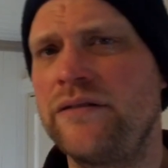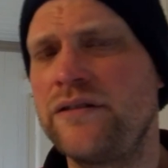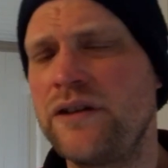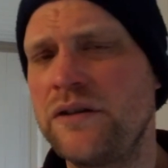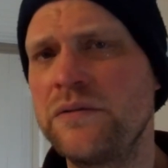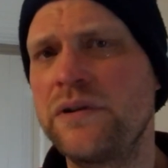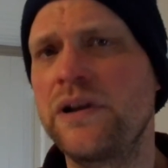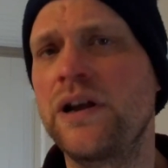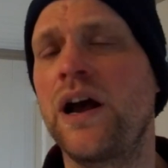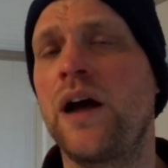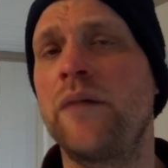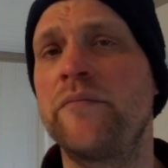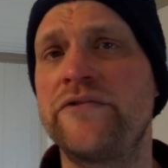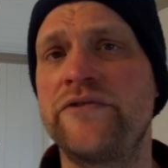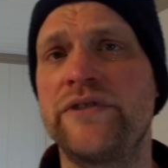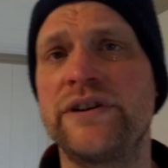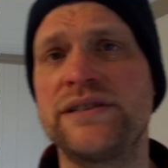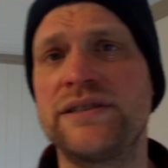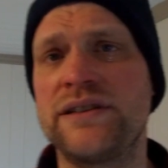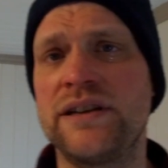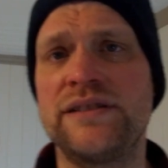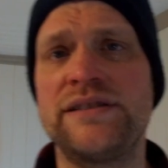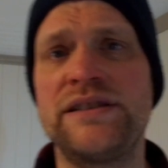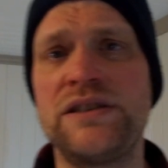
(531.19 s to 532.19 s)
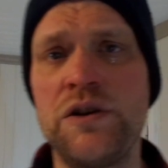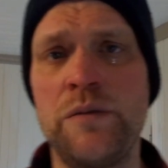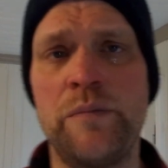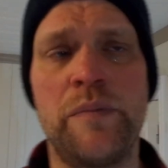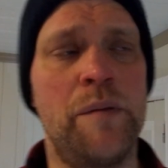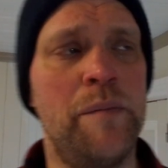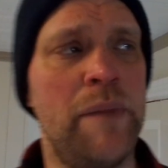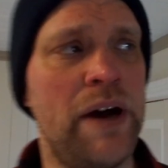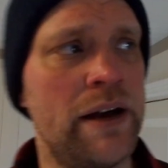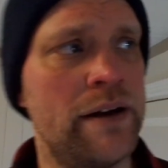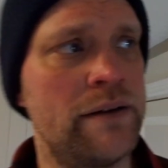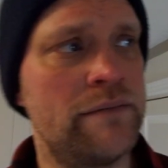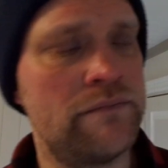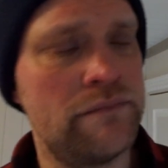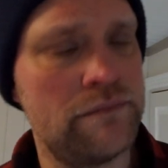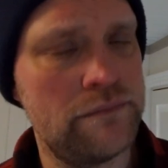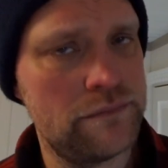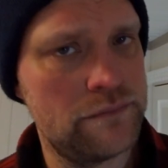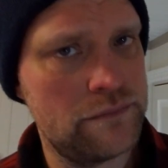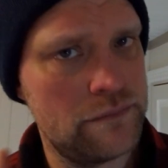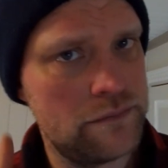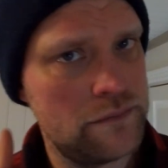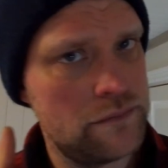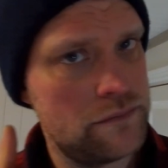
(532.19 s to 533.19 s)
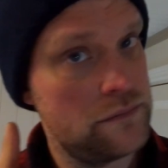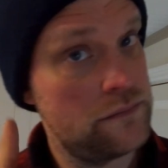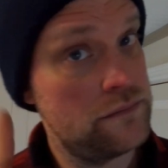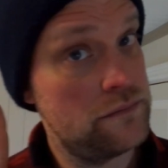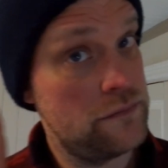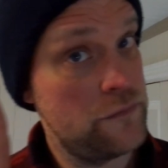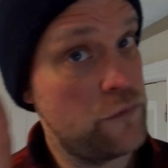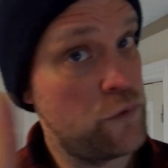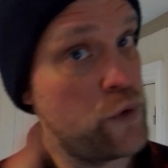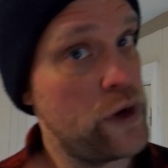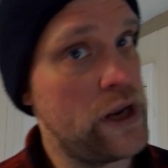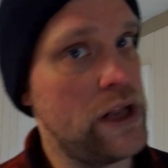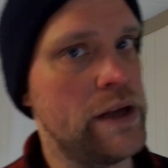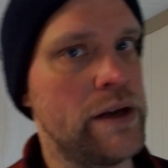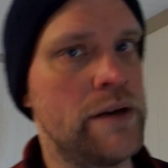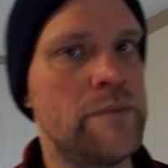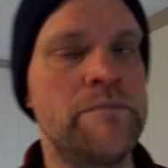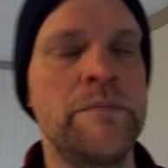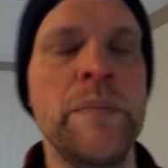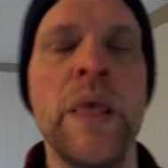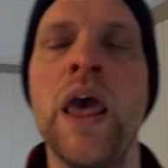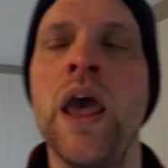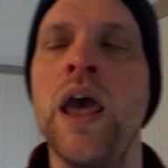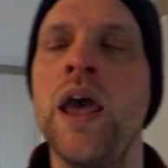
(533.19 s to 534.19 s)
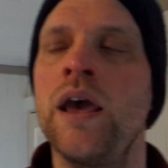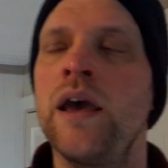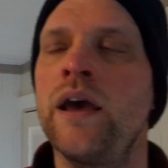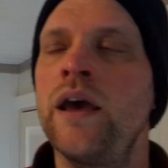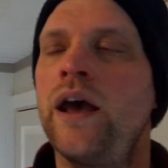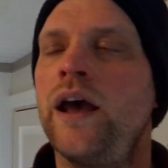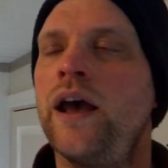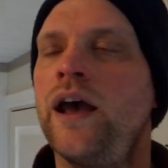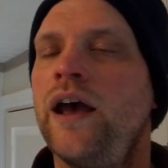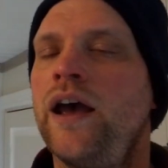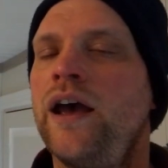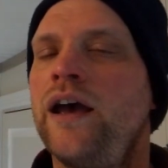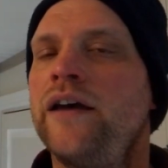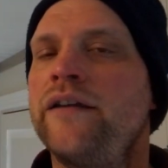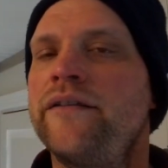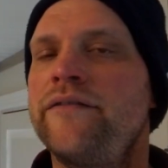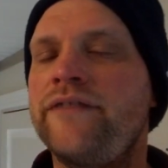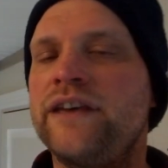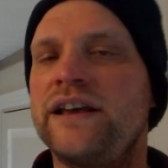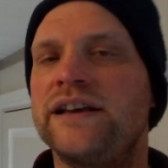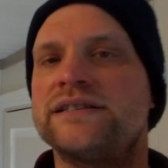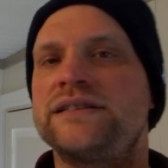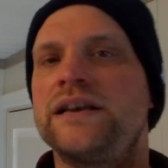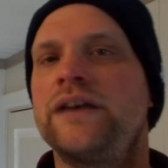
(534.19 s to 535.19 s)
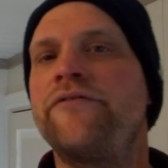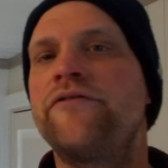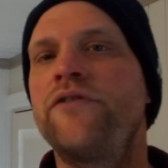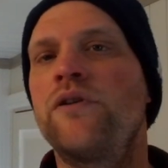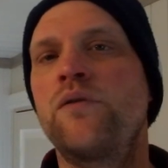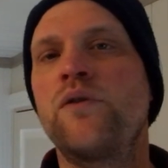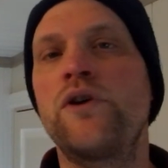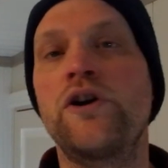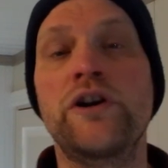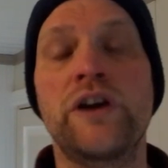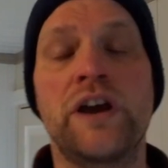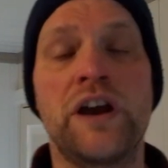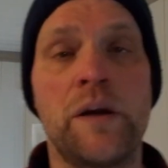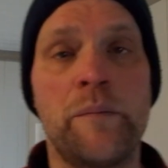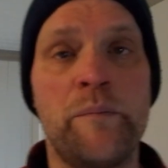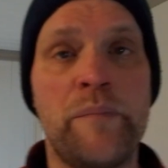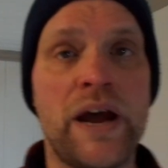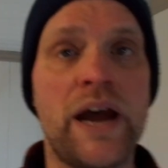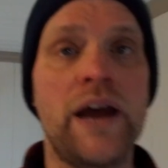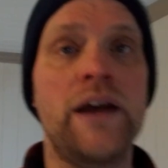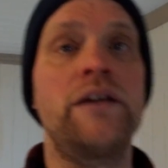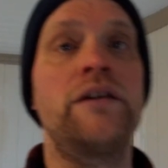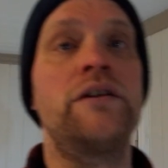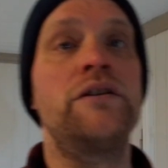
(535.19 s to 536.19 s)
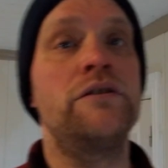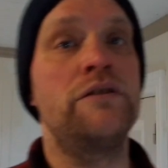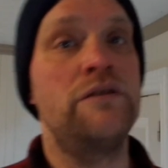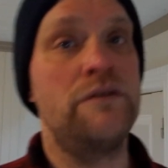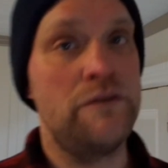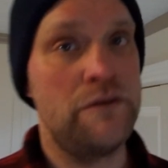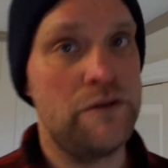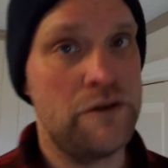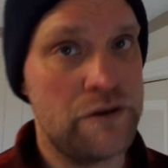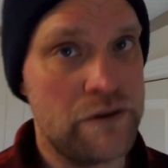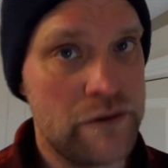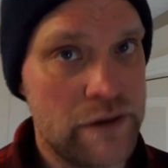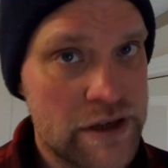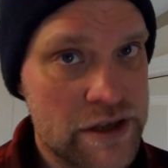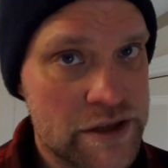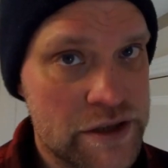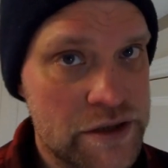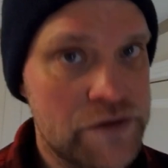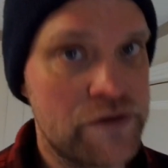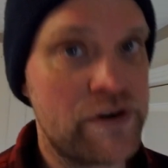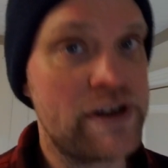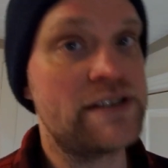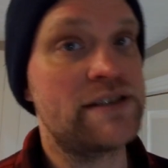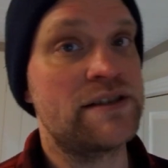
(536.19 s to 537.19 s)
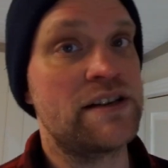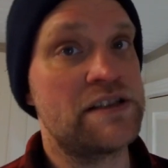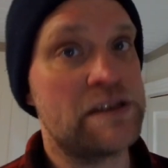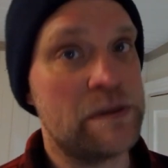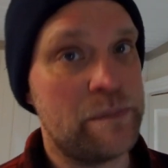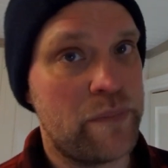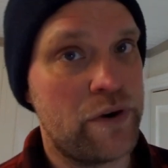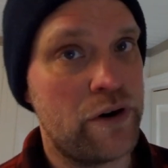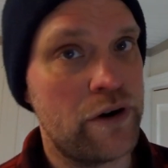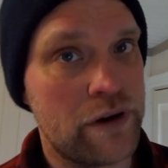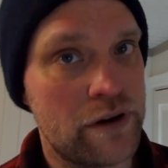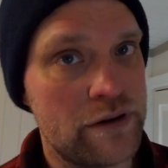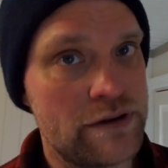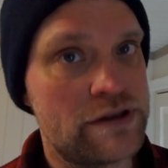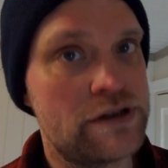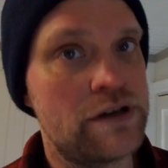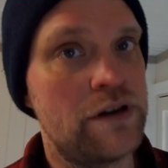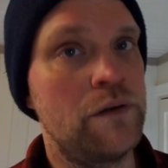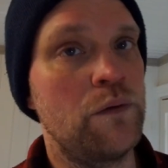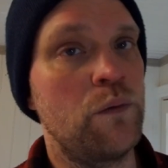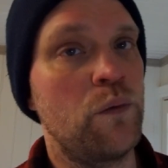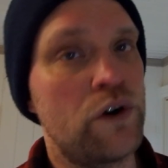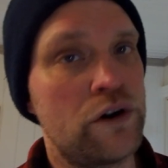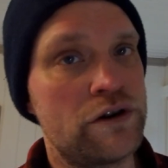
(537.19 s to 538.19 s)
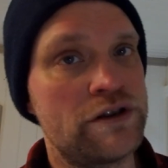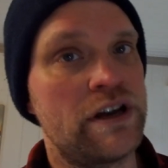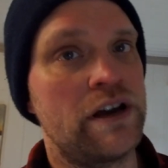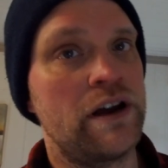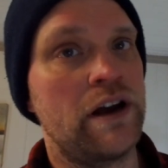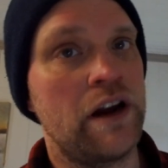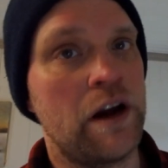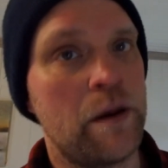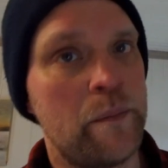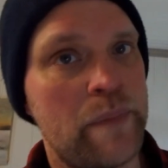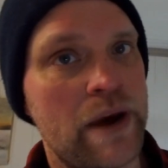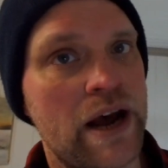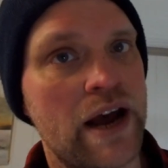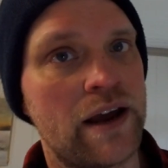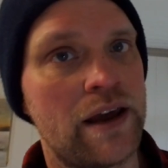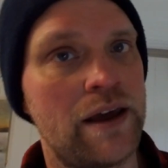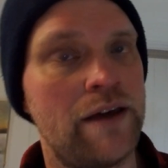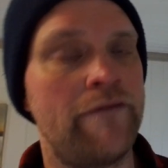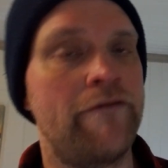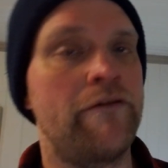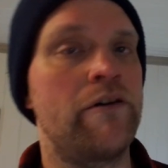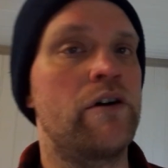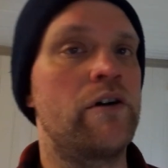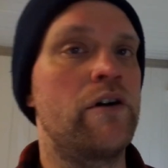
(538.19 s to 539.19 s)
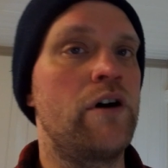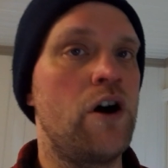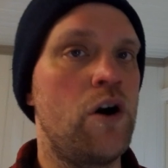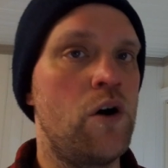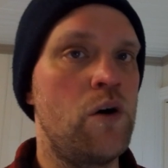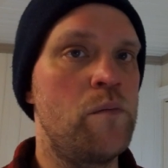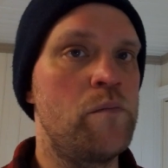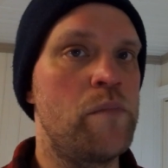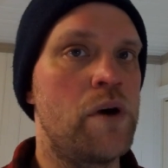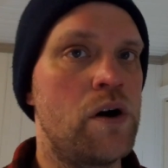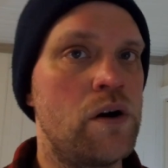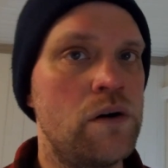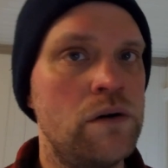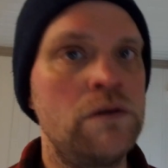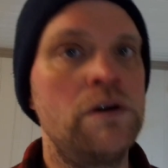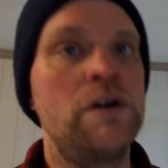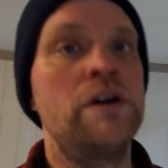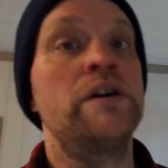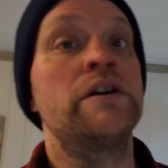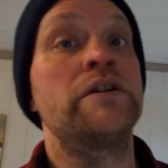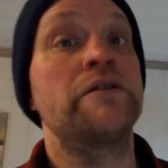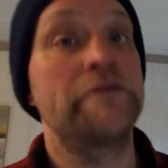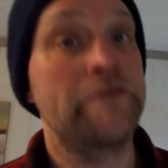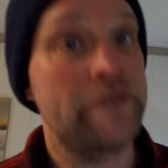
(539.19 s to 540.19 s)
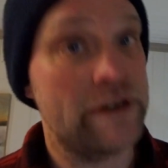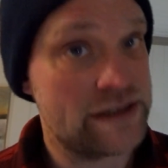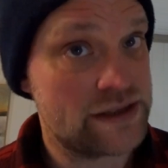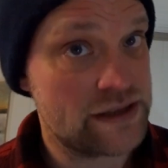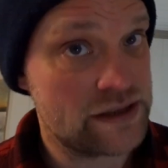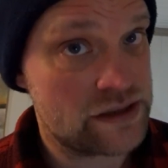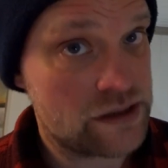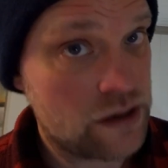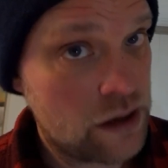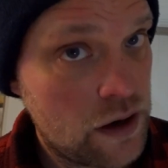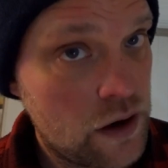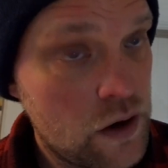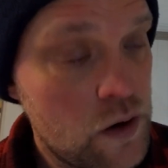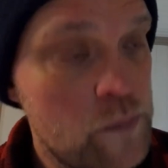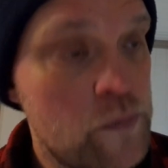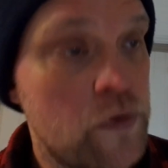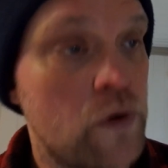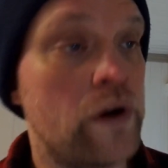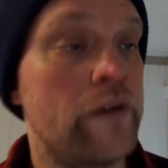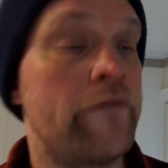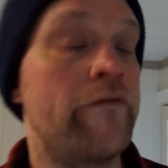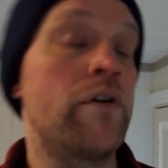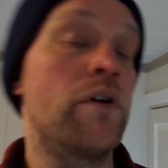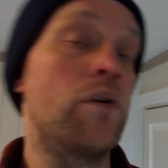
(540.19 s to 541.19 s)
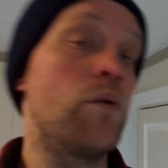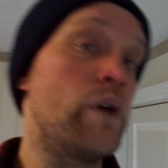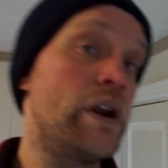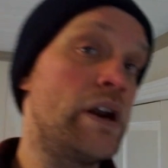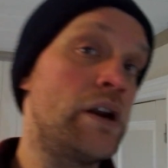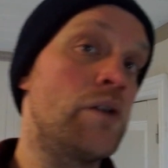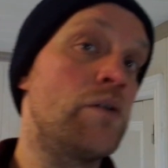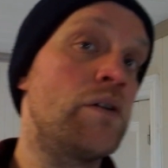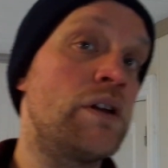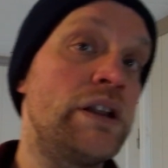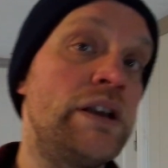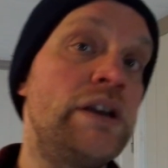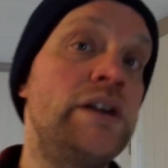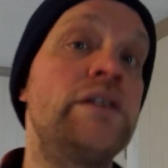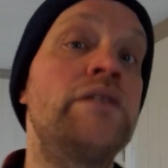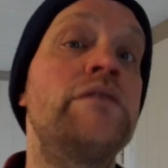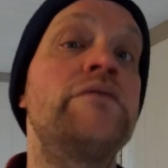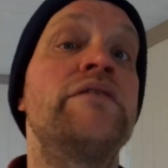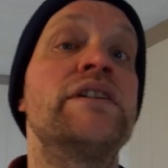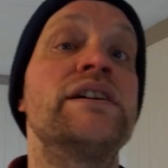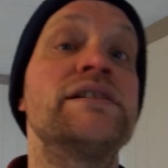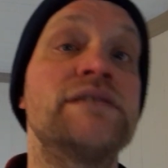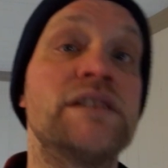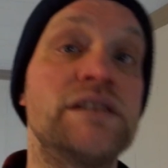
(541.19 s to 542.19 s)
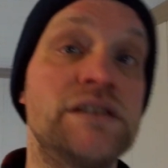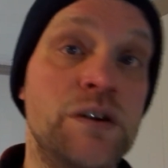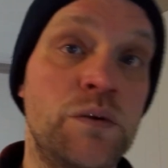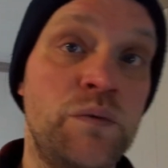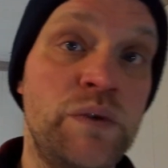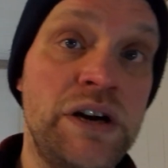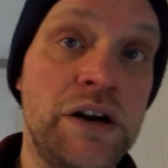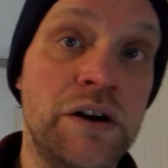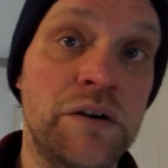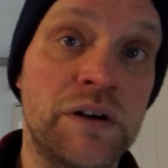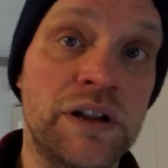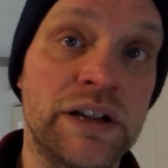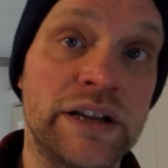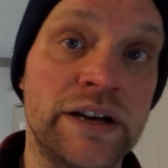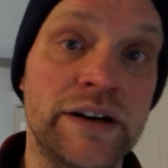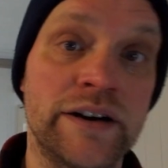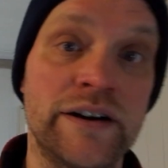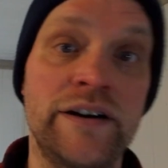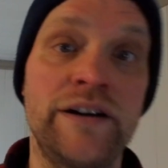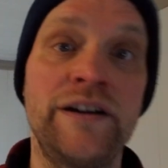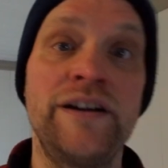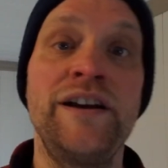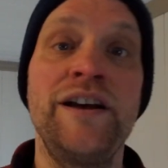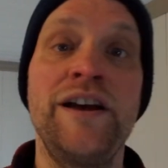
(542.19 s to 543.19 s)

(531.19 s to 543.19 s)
Don't come dressed as Superman, really. Uh, the thing is, if you're working in a bank, you're dressed as a person working in a bank. If you're a hobo, dress as a hobo. If you're a window cleaner, dress as a window cleaner.